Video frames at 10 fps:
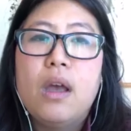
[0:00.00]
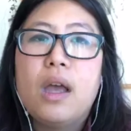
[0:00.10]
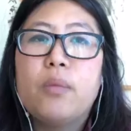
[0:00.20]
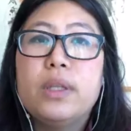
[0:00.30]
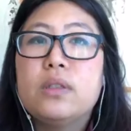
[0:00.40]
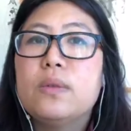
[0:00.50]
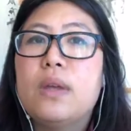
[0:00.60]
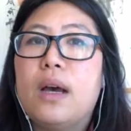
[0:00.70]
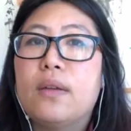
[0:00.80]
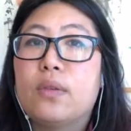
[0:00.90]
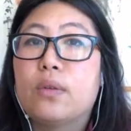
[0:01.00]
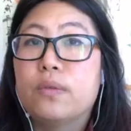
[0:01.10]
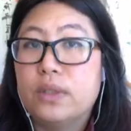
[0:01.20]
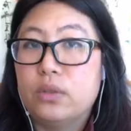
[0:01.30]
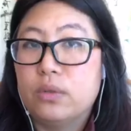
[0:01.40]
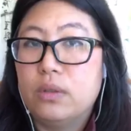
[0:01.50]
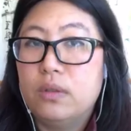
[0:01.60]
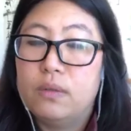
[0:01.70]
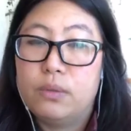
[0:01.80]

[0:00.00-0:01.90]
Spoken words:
And we do that through visual,